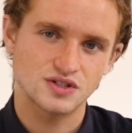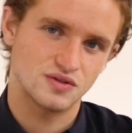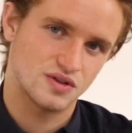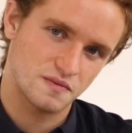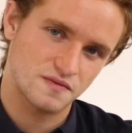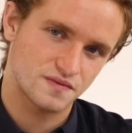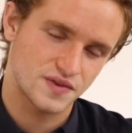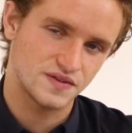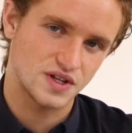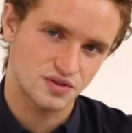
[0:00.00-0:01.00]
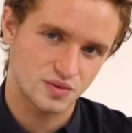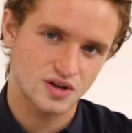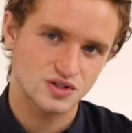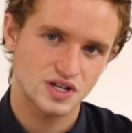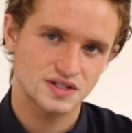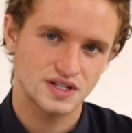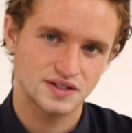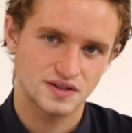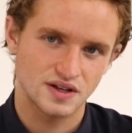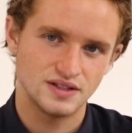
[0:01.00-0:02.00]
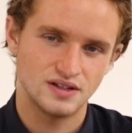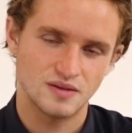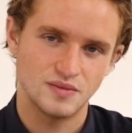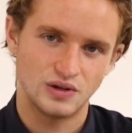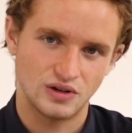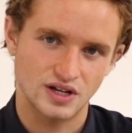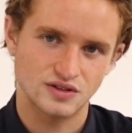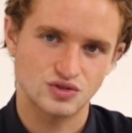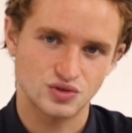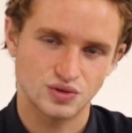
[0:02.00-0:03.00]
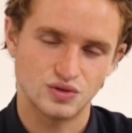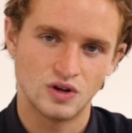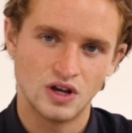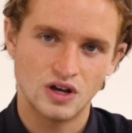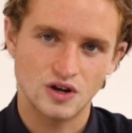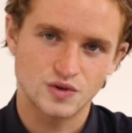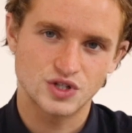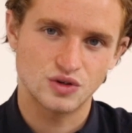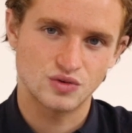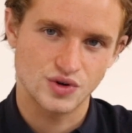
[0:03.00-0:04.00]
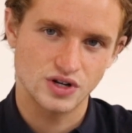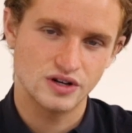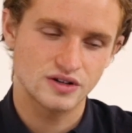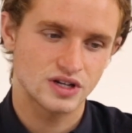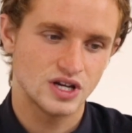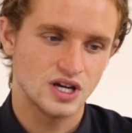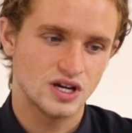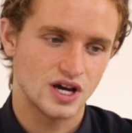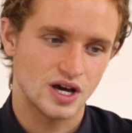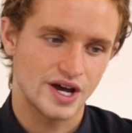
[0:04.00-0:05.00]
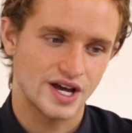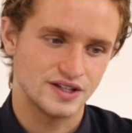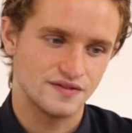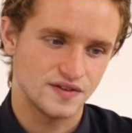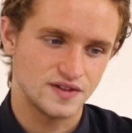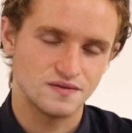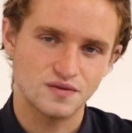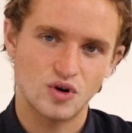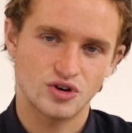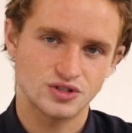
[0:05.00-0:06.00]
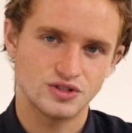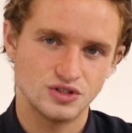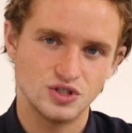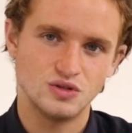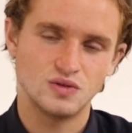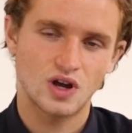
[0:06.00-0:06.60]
So the 15300 ST is 39mm, like the true original Royal Oak, and the 15400, the new